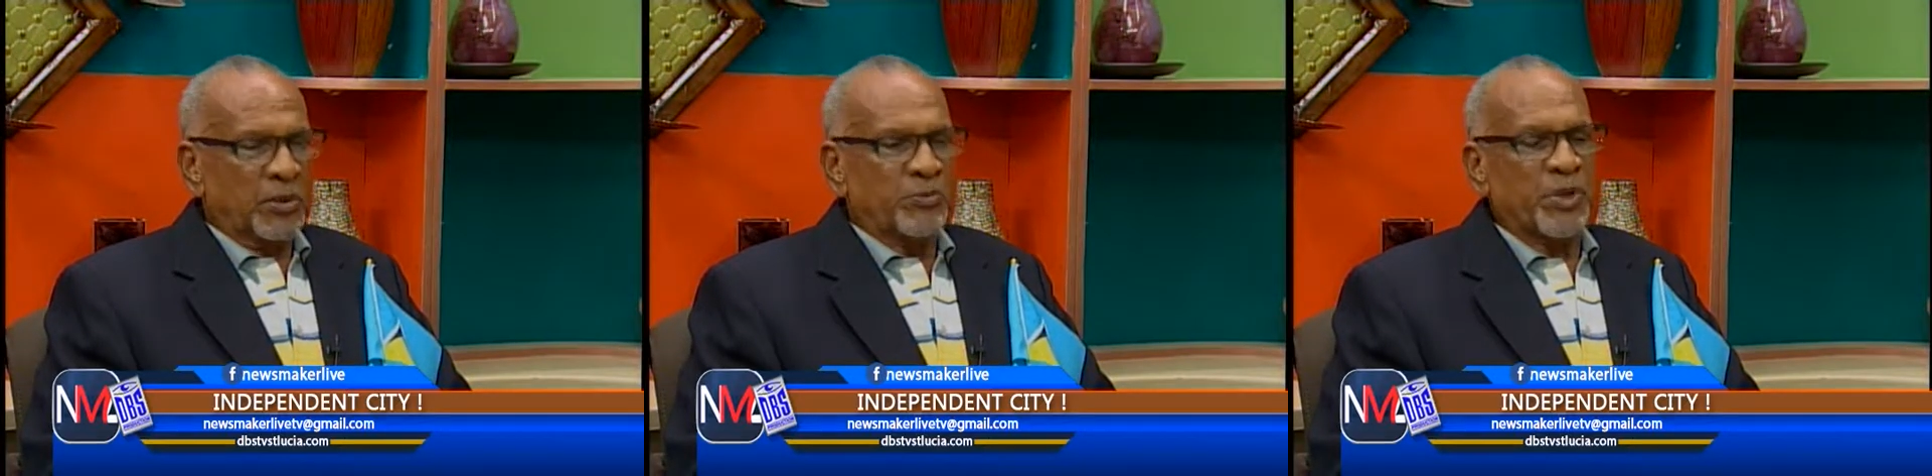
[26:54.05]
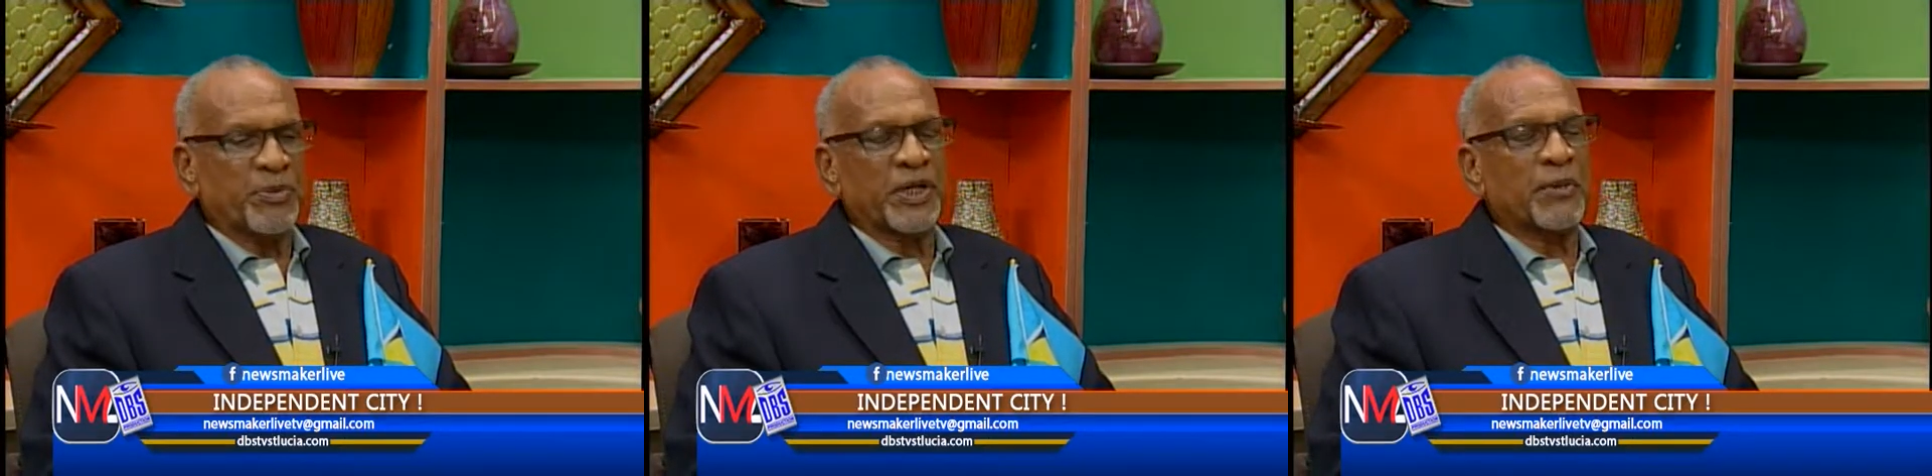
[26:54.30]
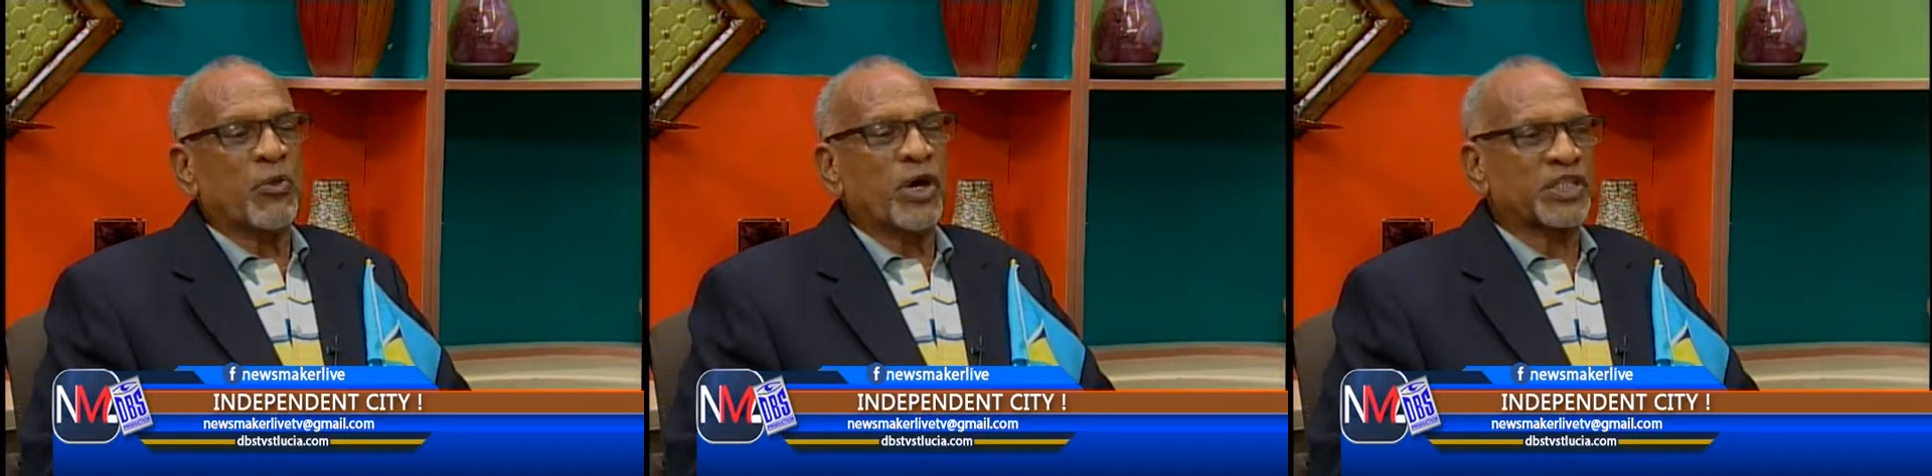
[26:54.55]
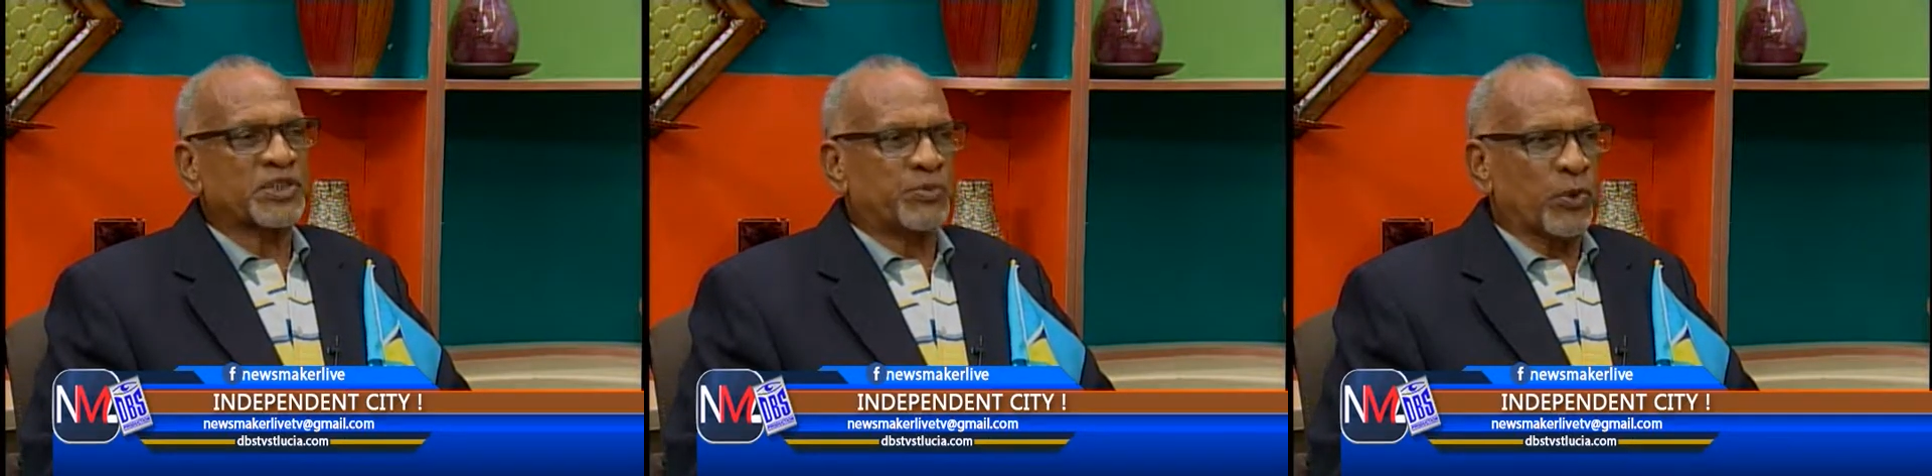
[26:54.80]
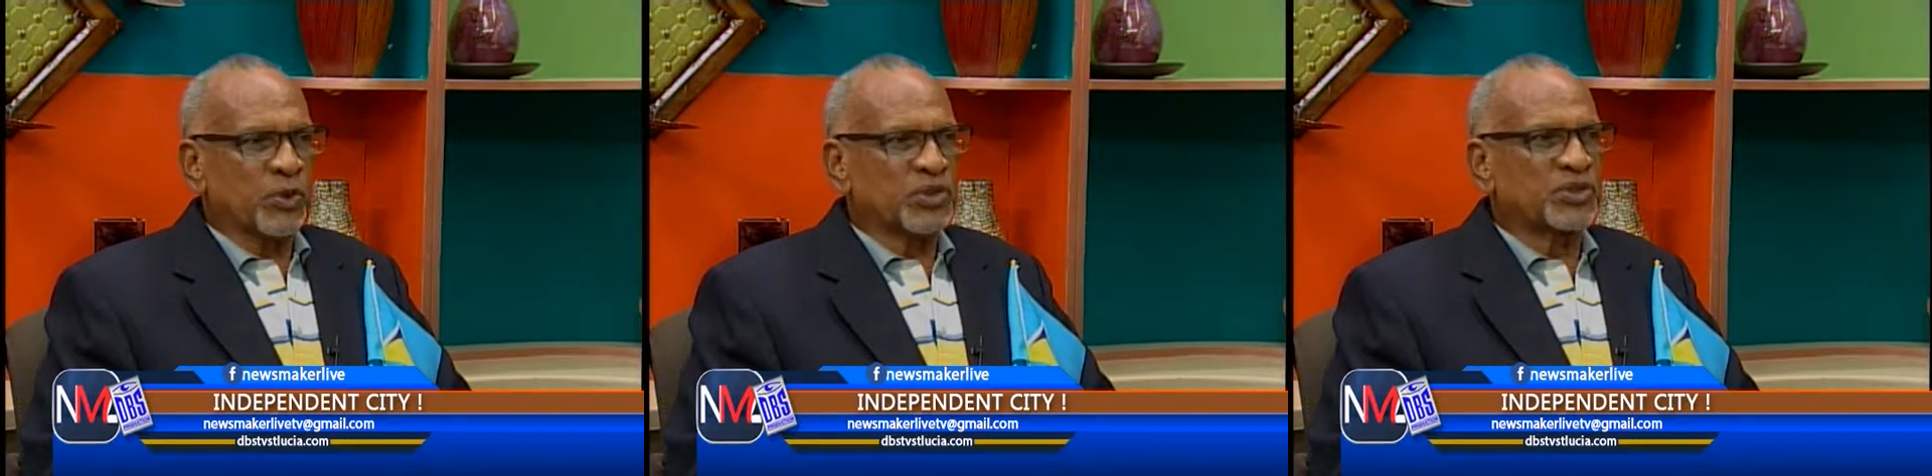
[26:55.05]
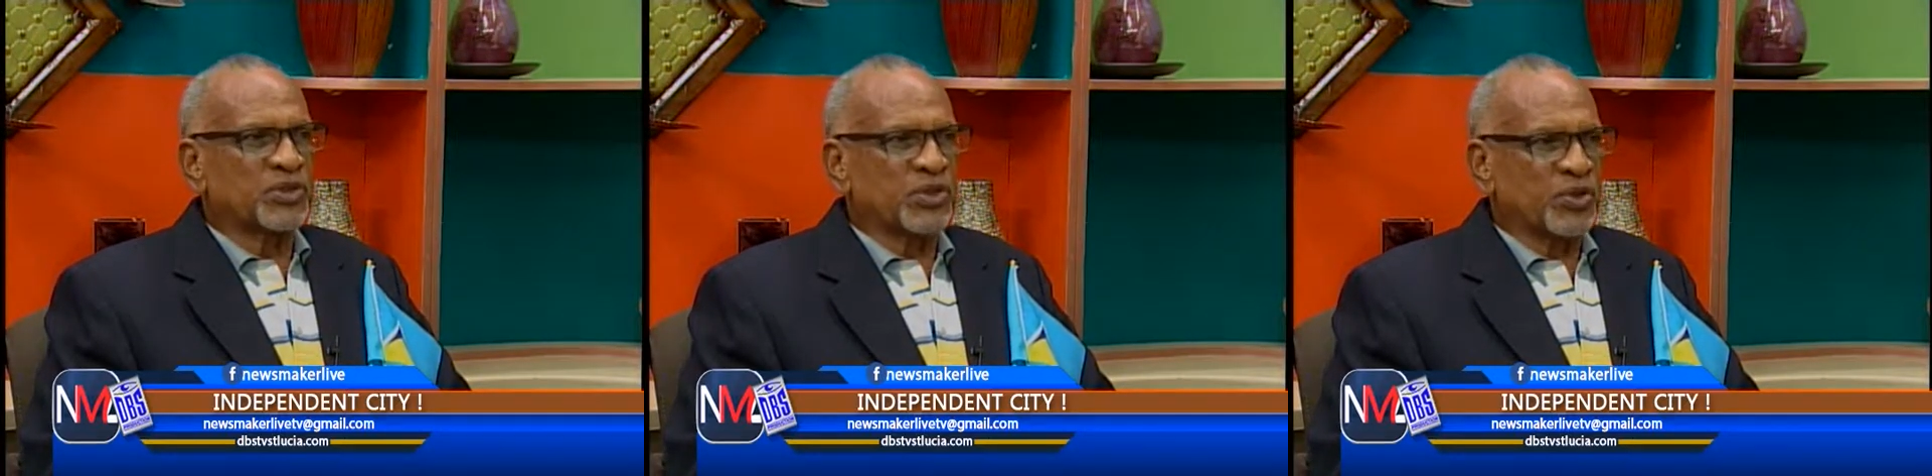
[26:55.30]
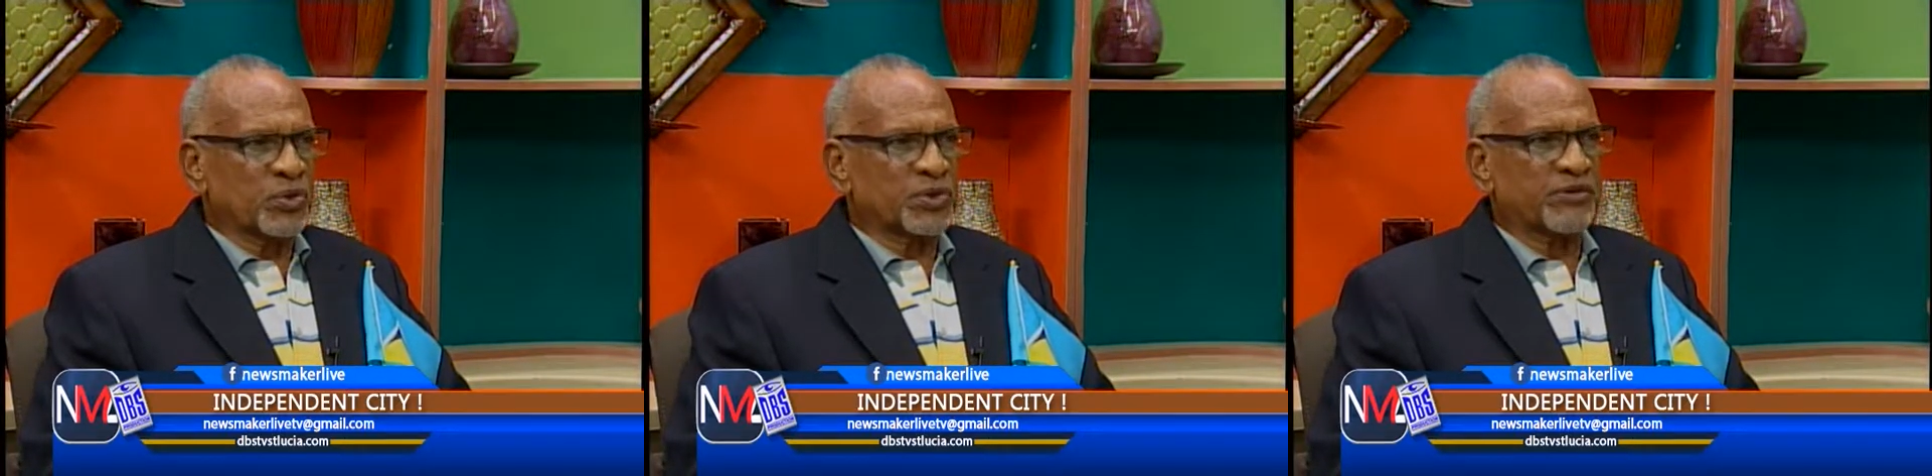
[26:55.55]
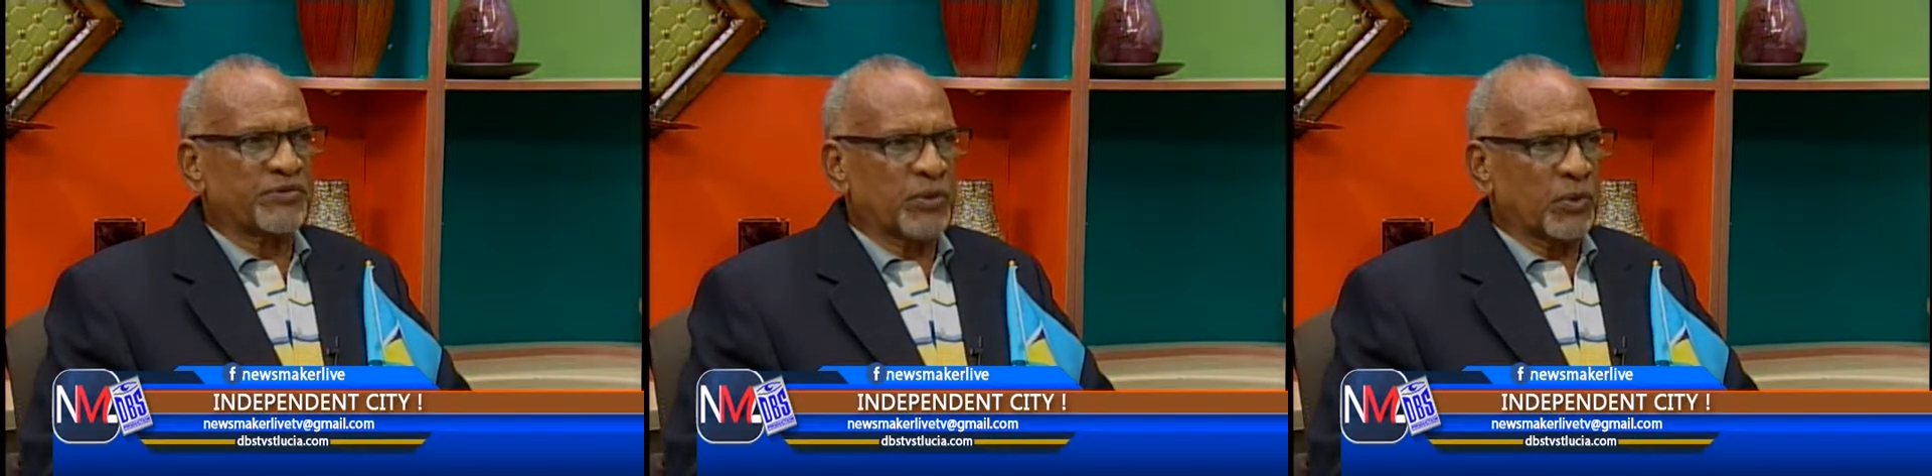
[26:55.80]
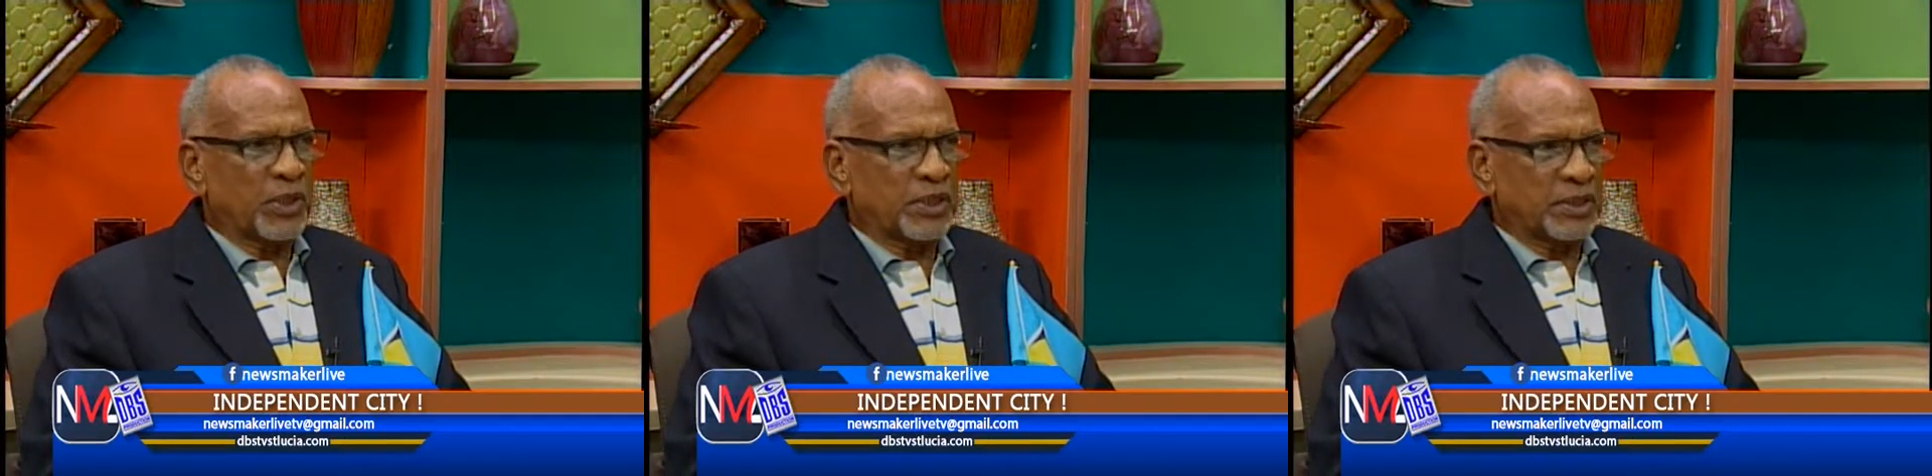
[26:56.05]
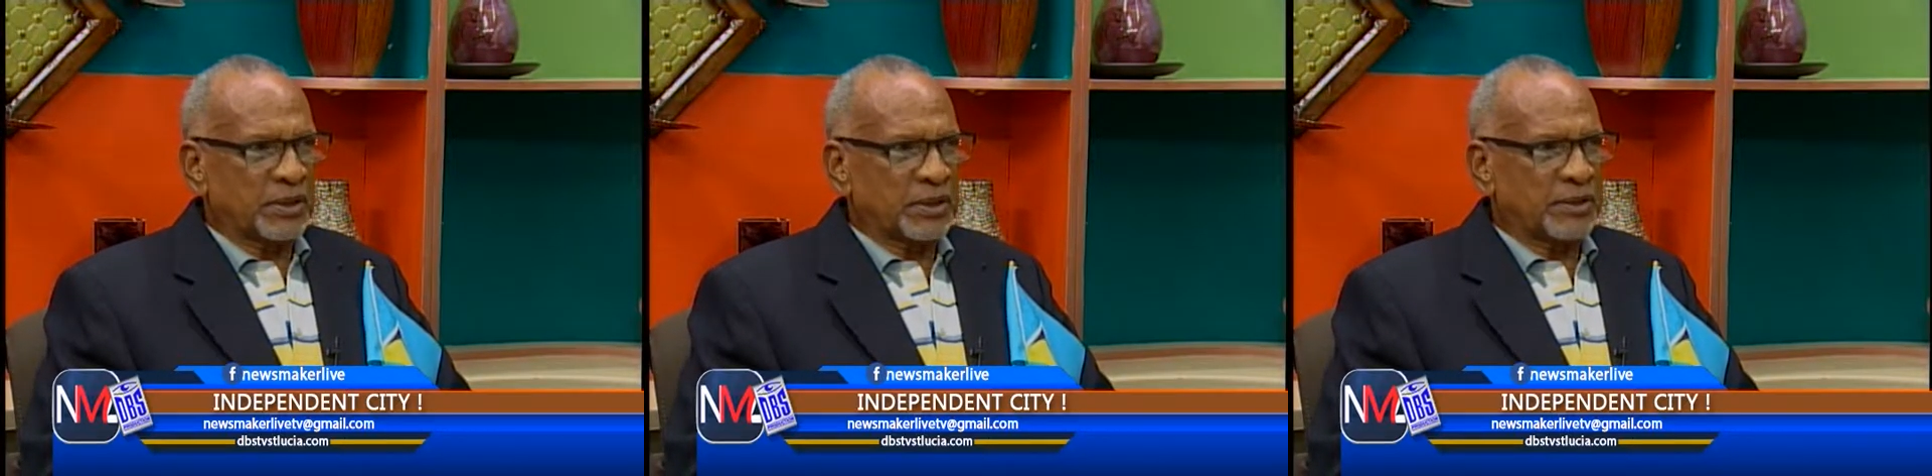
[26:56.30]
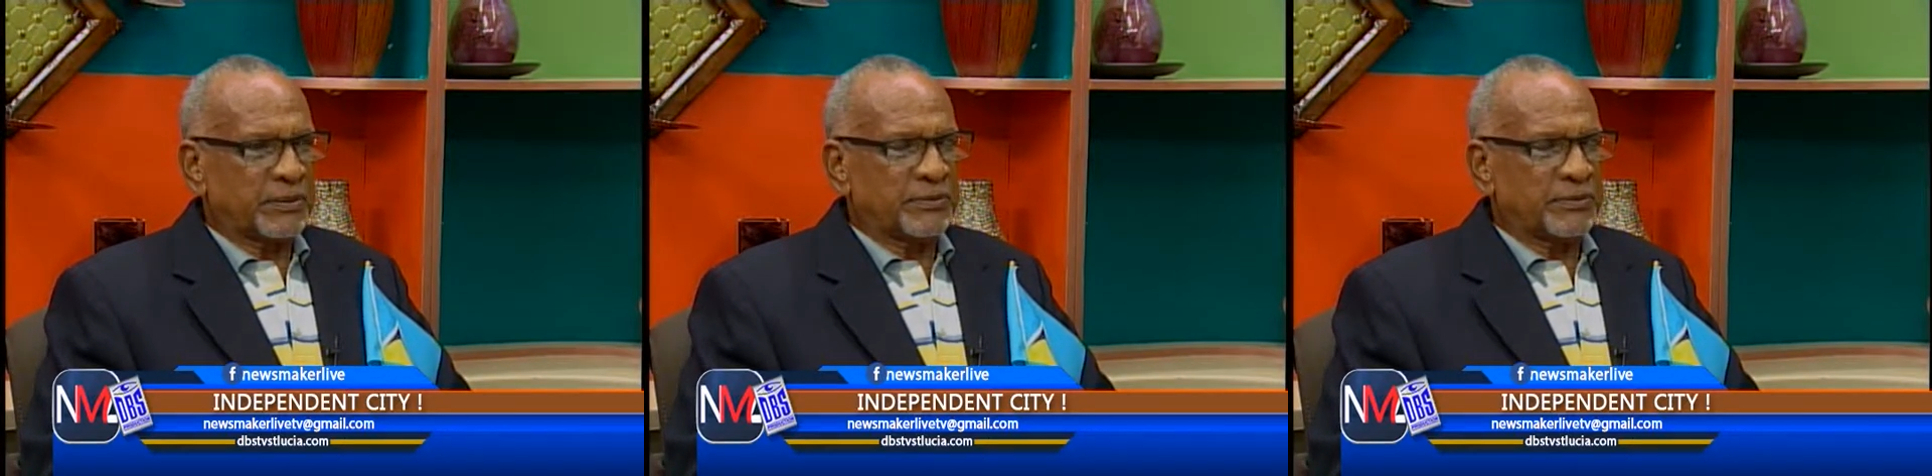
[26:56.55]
People are more exposed to news of the world.